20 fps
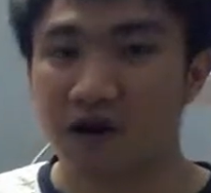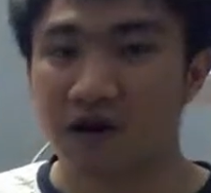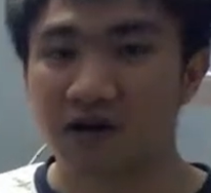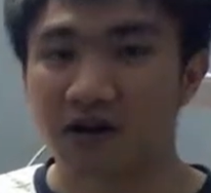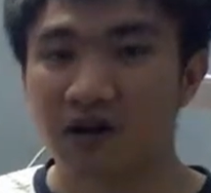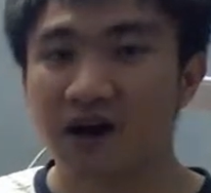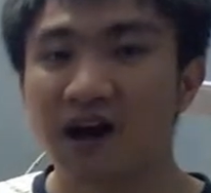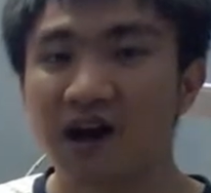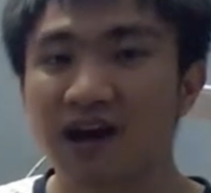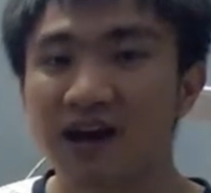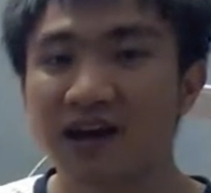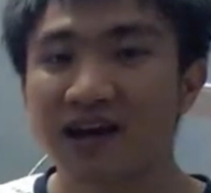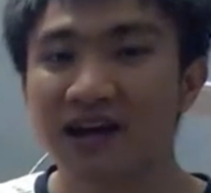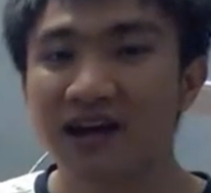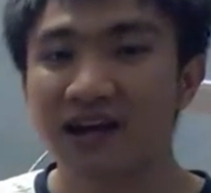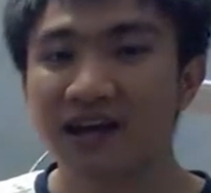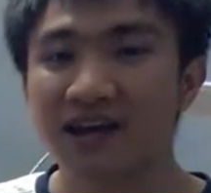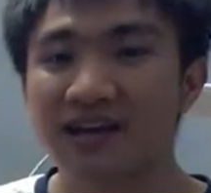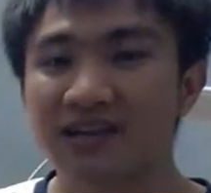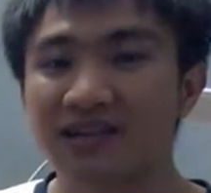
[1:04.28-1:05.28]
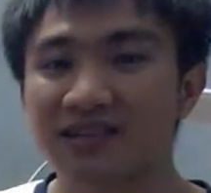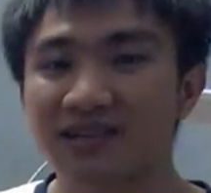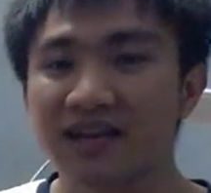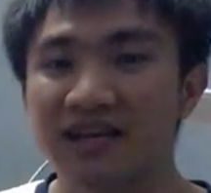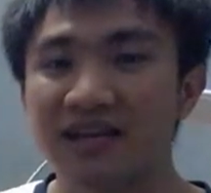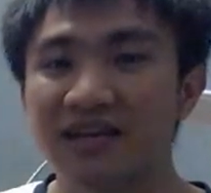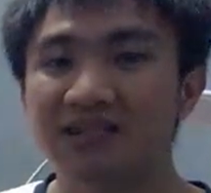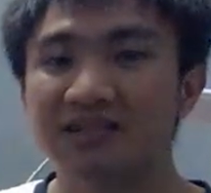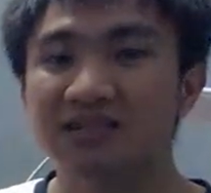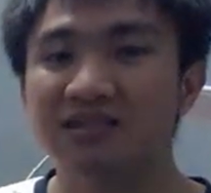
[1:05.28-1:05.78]
rock. It
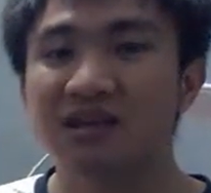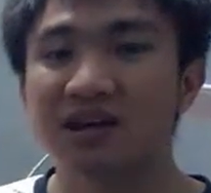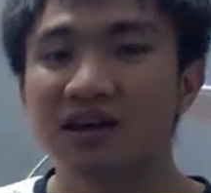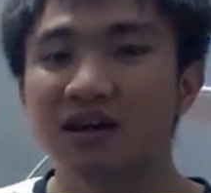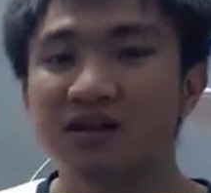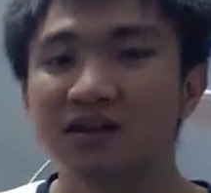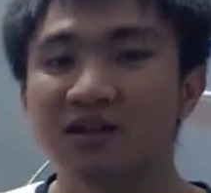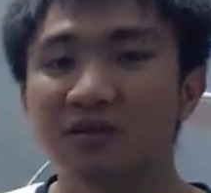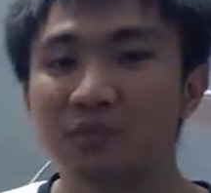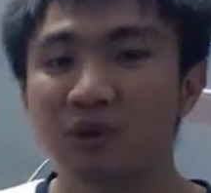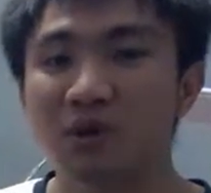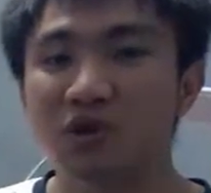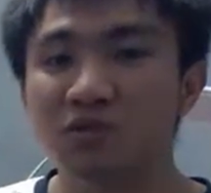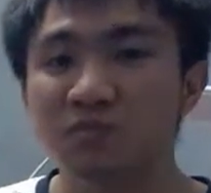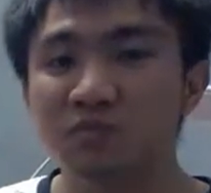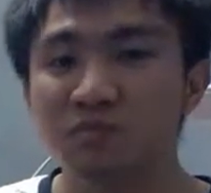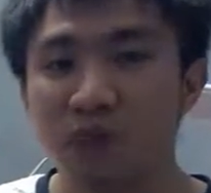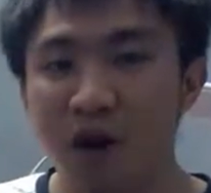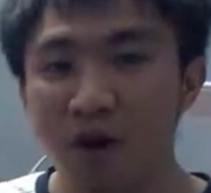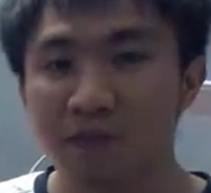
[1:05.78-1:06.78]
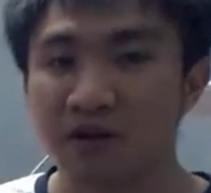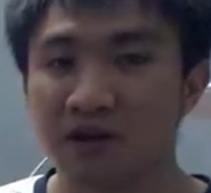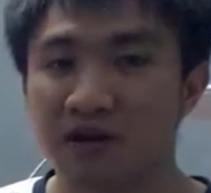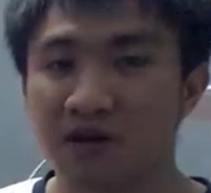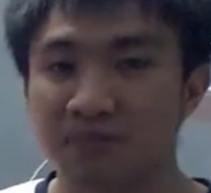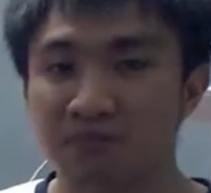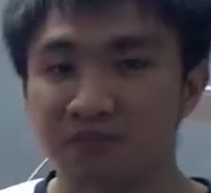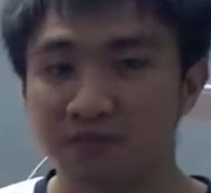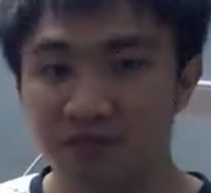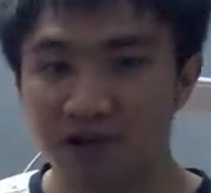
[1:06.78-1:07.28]
contains the most
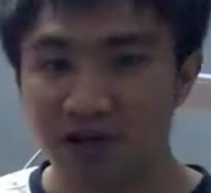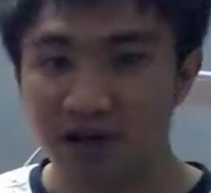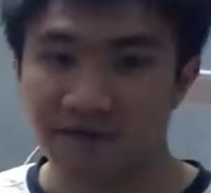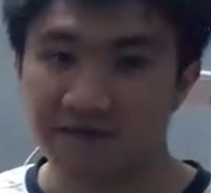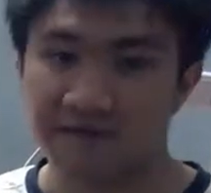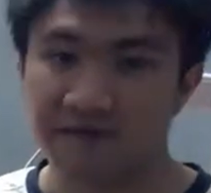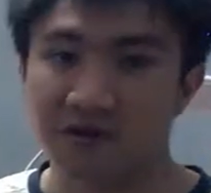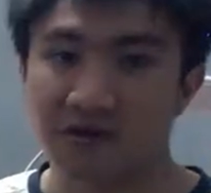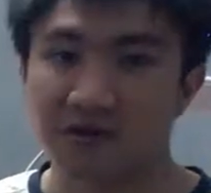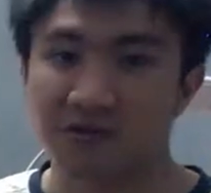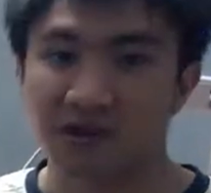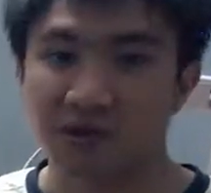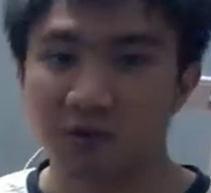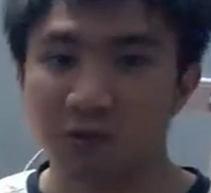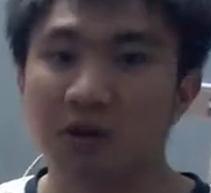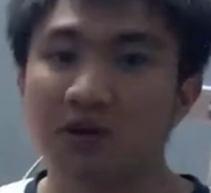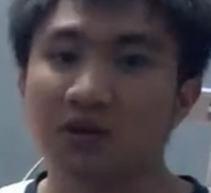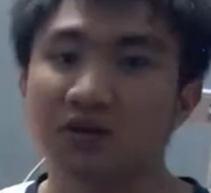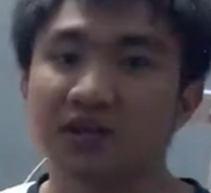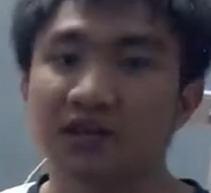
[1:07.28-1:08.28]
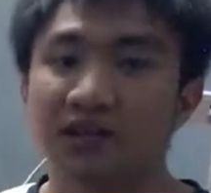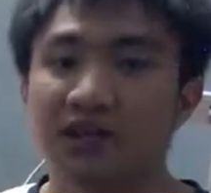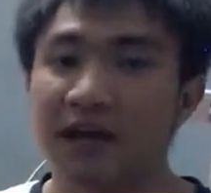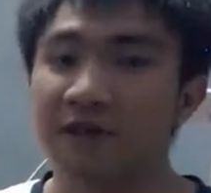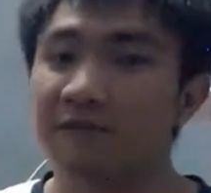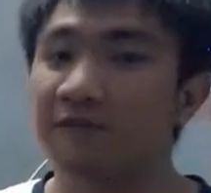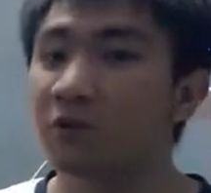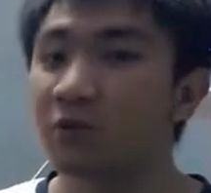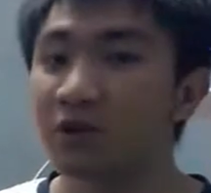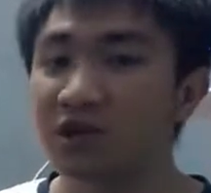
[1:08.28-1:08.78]
popular love songs that one can
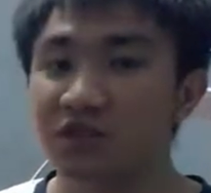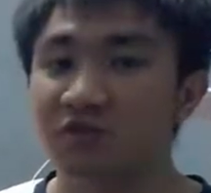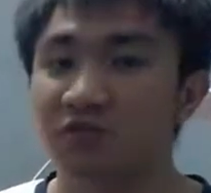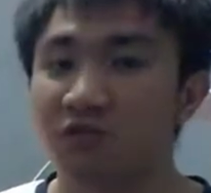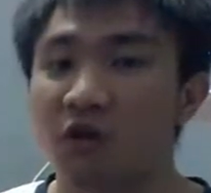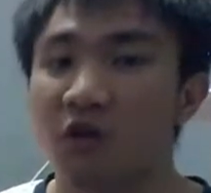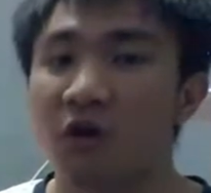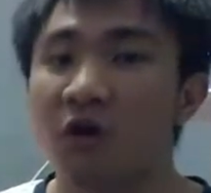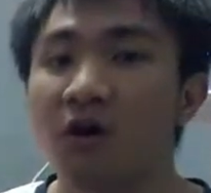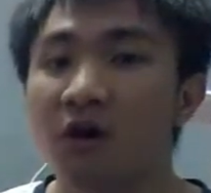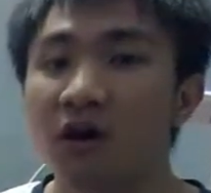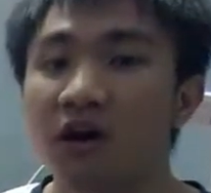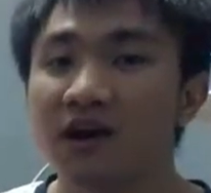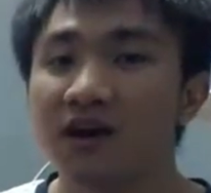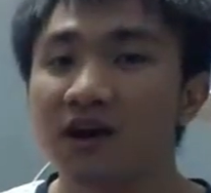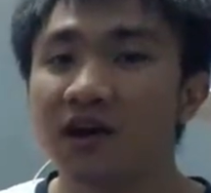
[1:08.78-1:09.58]
ever wish for.